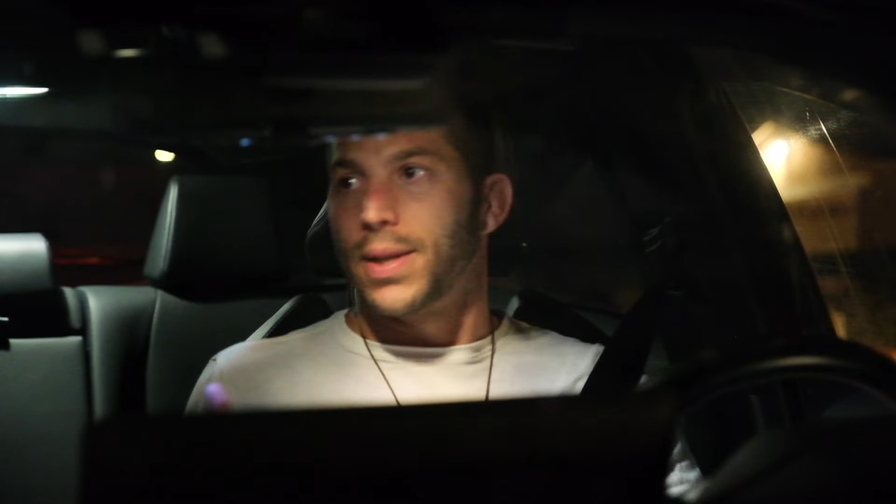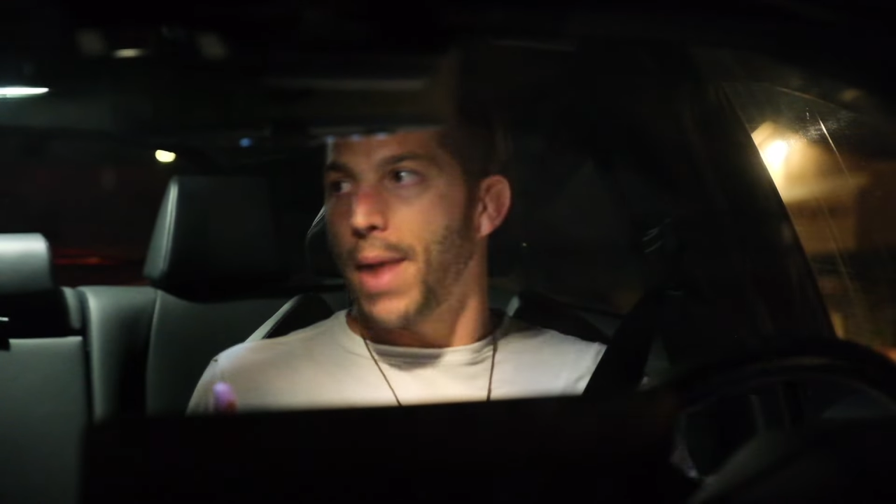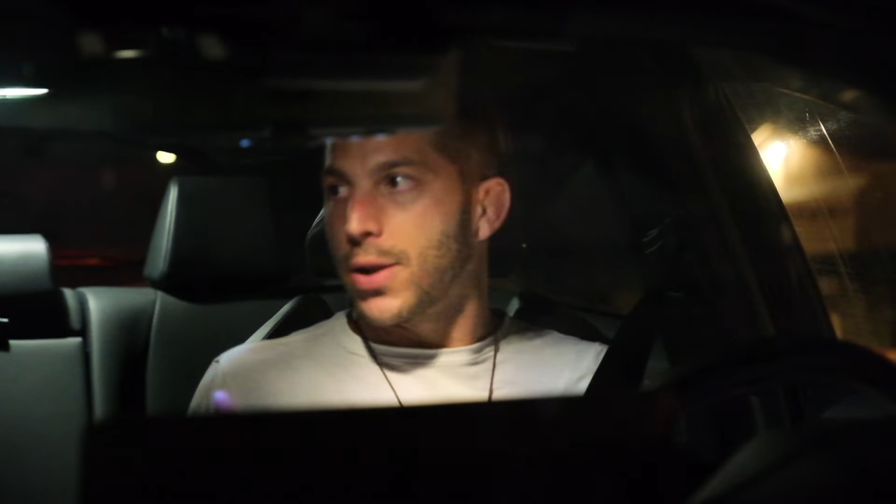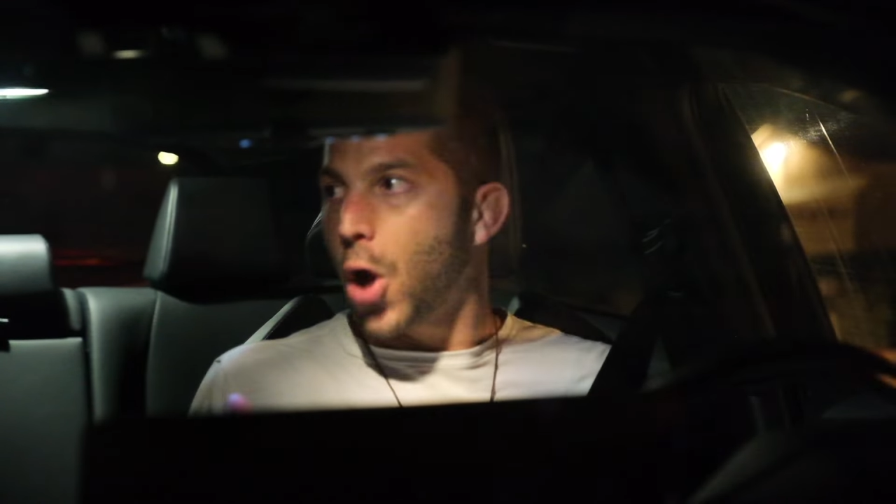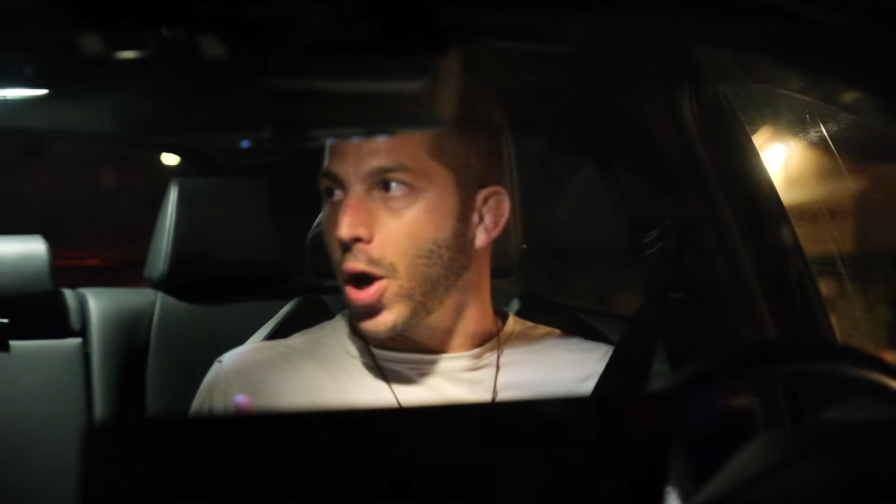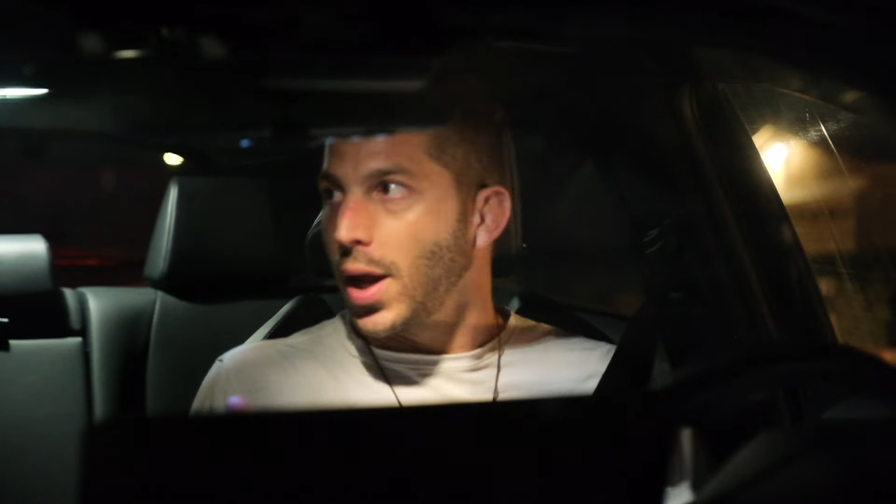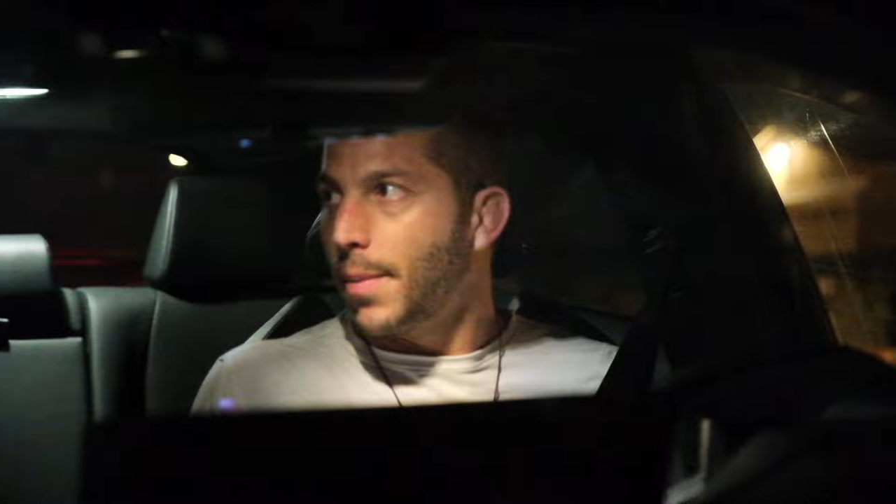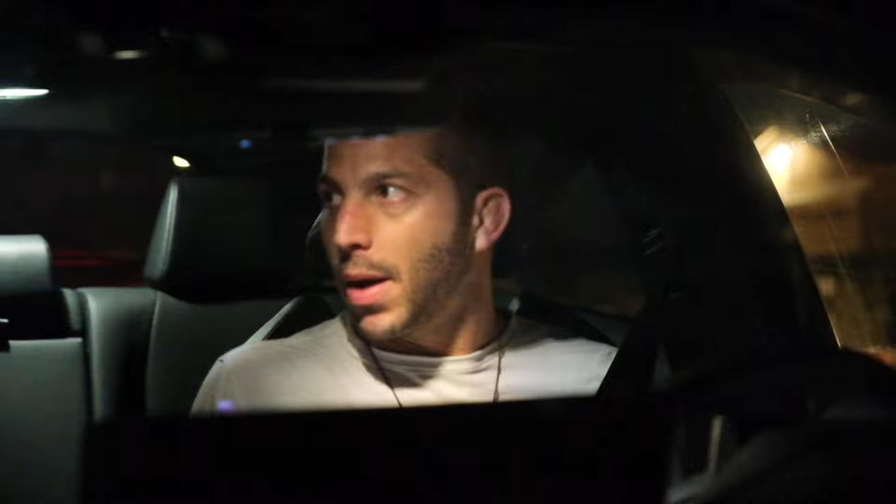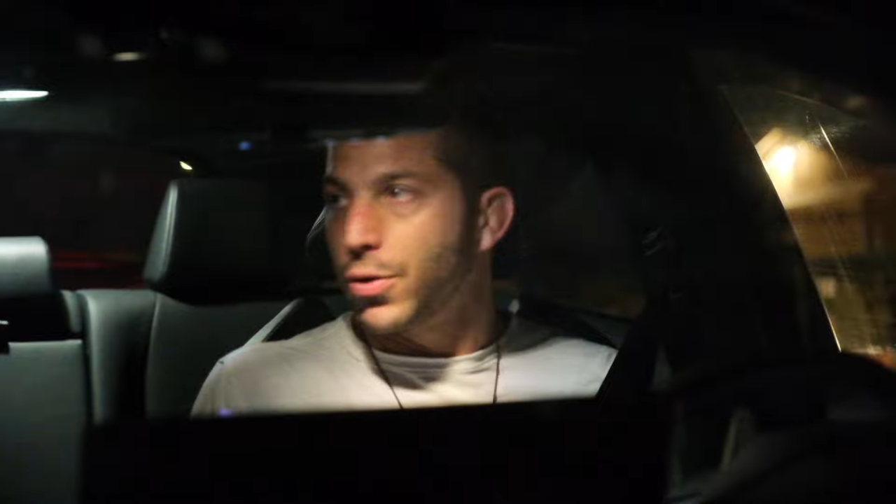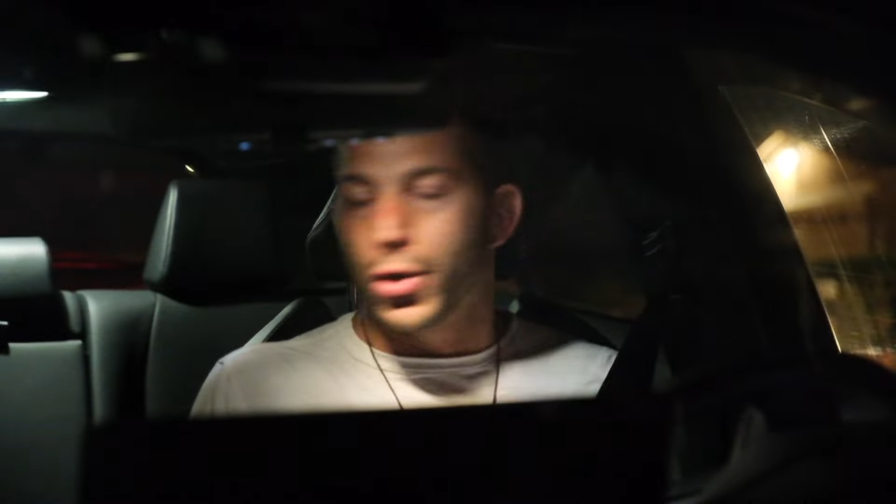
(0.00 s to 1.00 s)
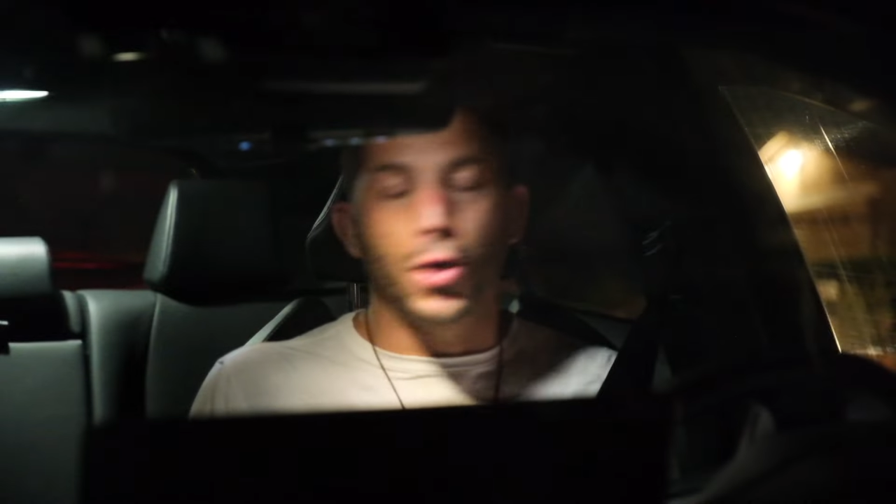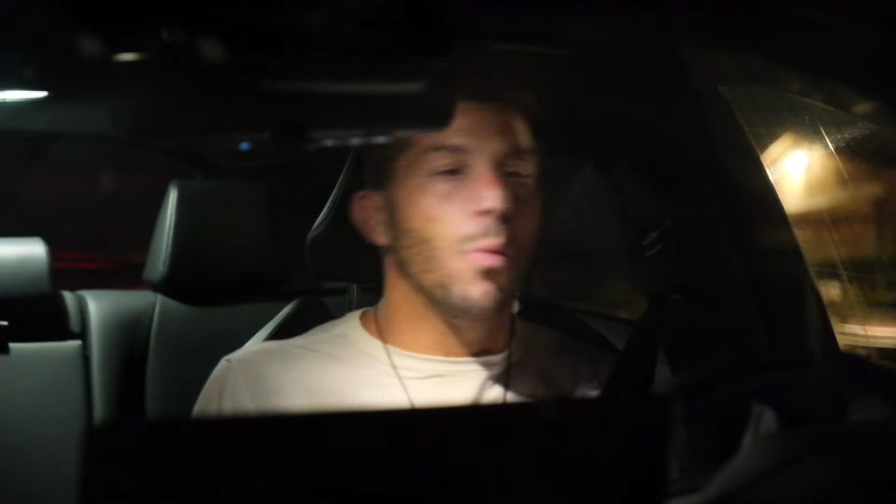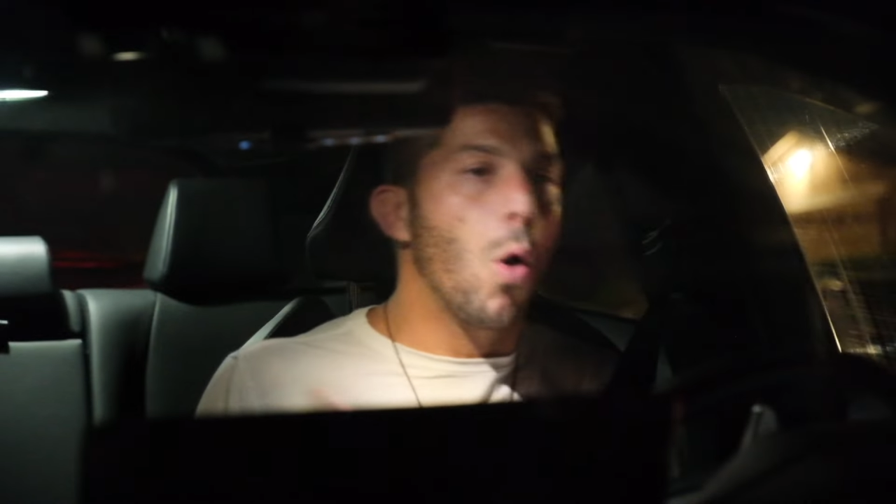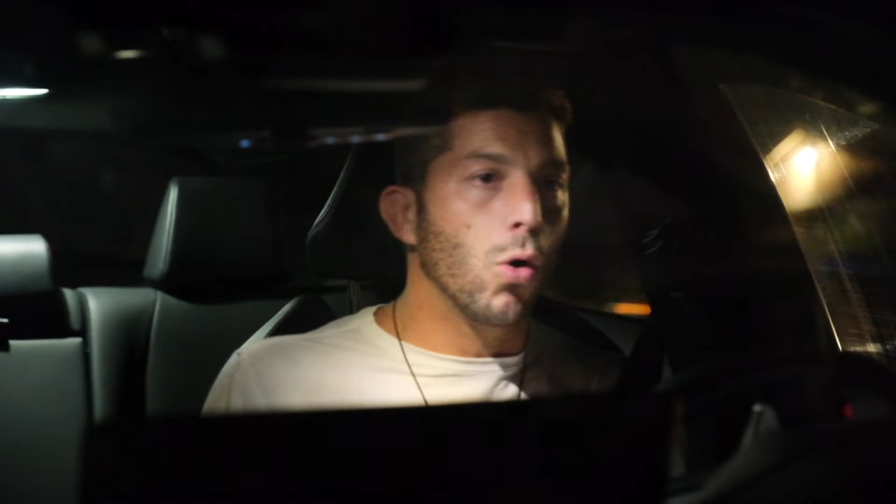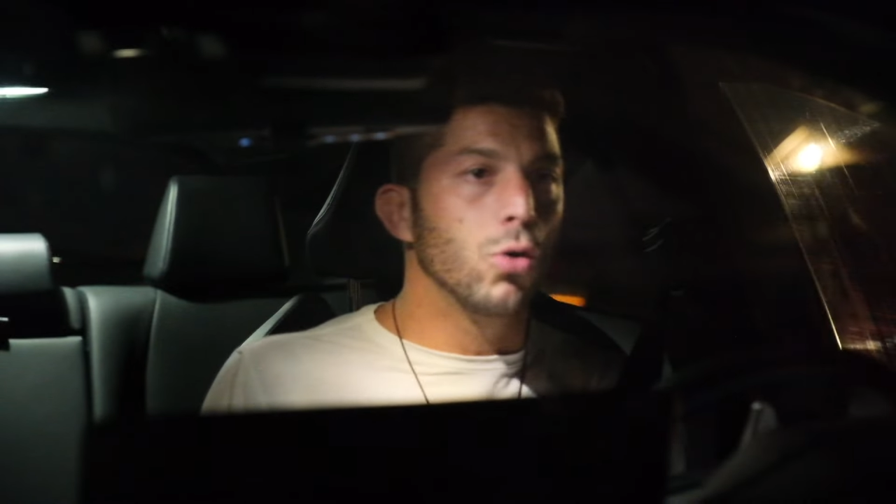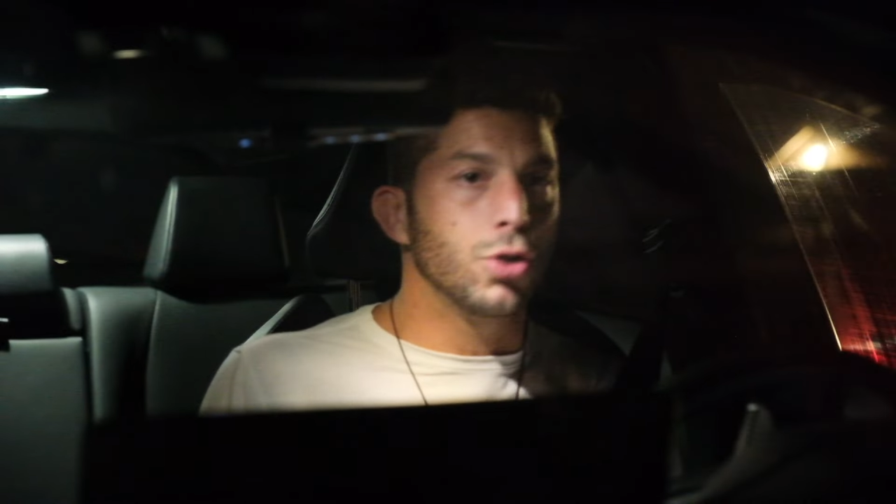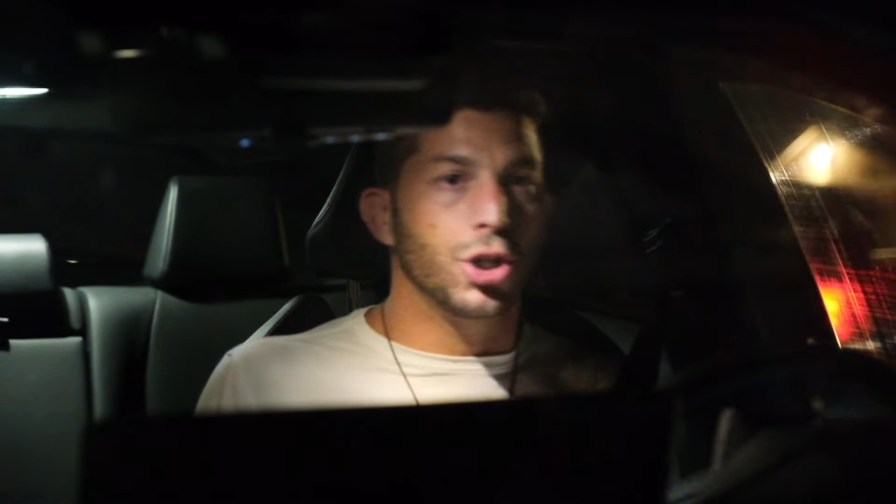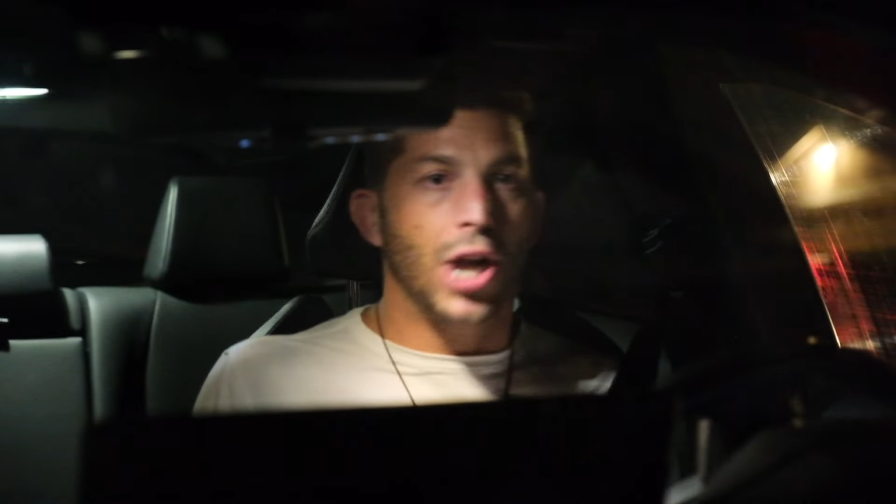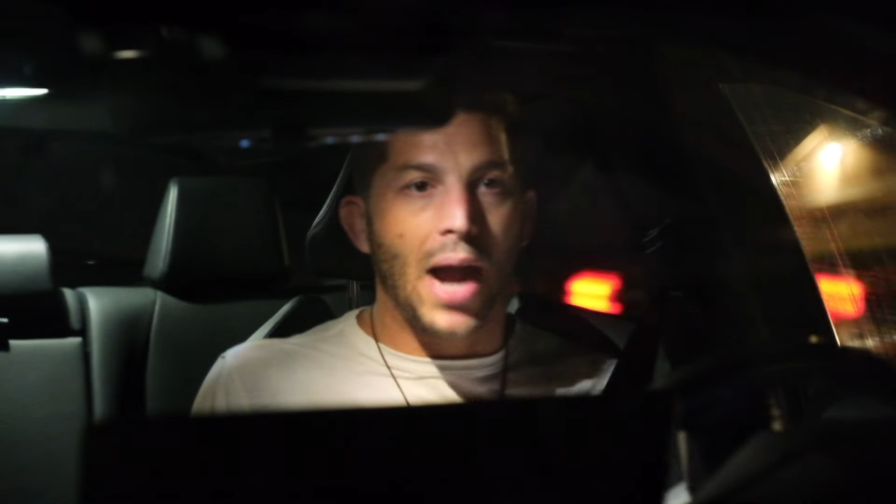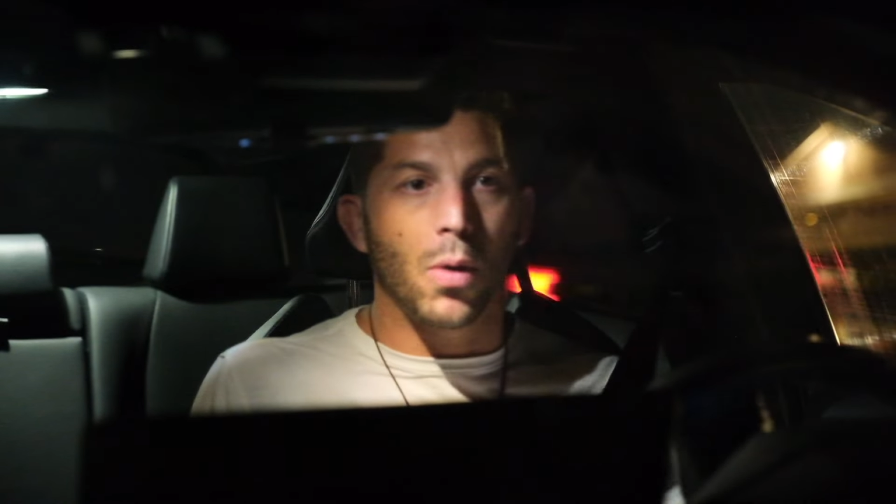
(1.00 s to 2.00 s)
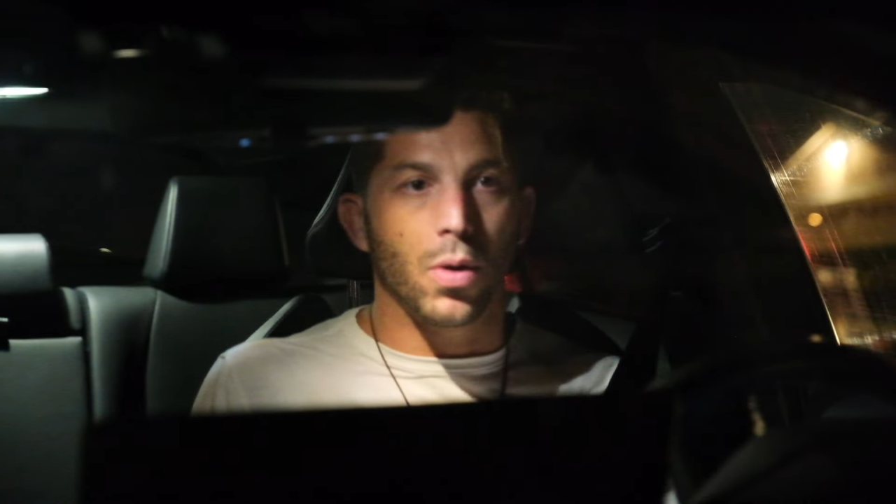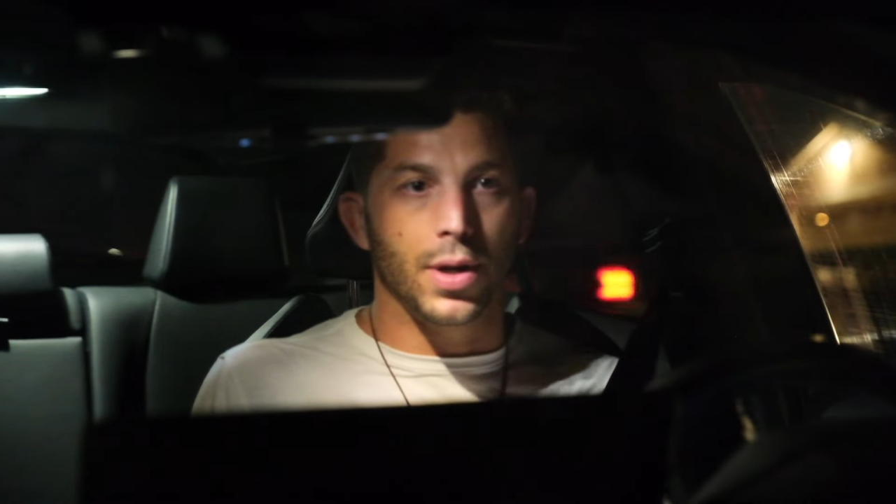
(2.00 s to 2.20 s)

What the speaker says: I'm not talking about tomorrow's shower